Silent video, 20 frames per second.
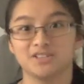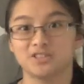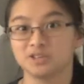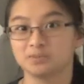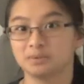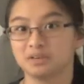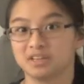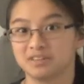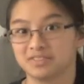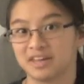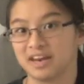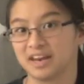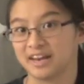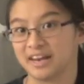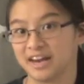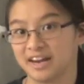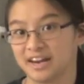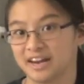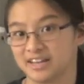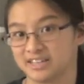do believe that
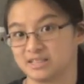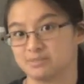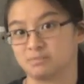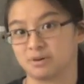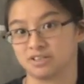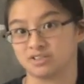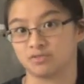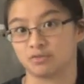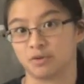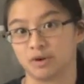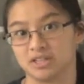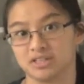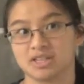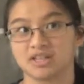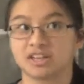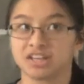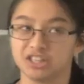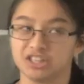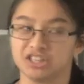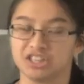Aladdin has the best voice.
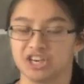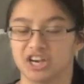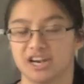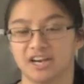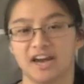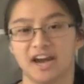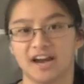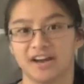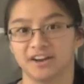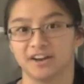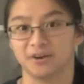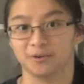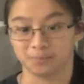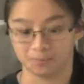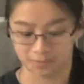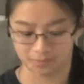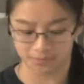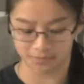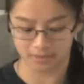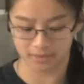Cliché, I know.
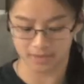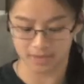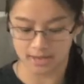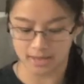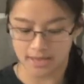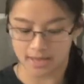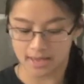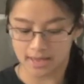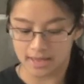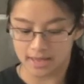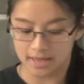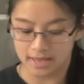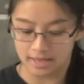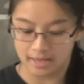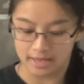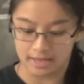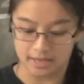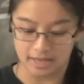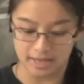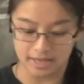
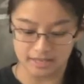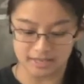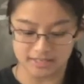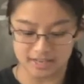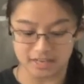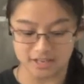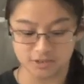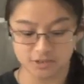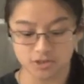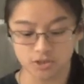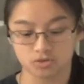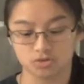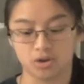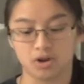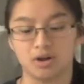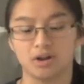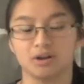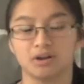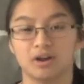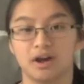And I used to
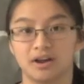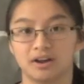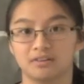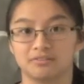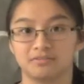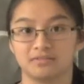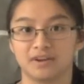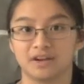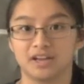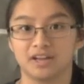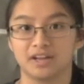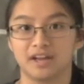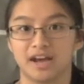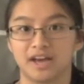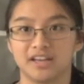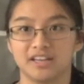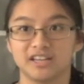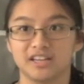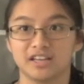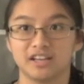draw a lot of
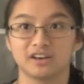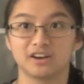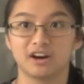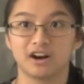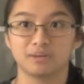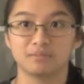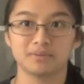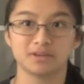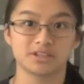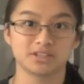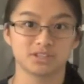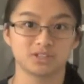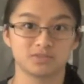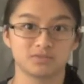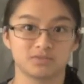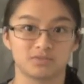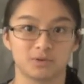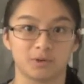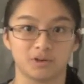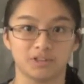Lion King
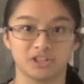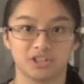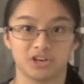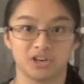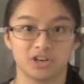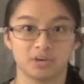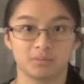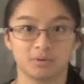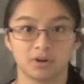comics for charity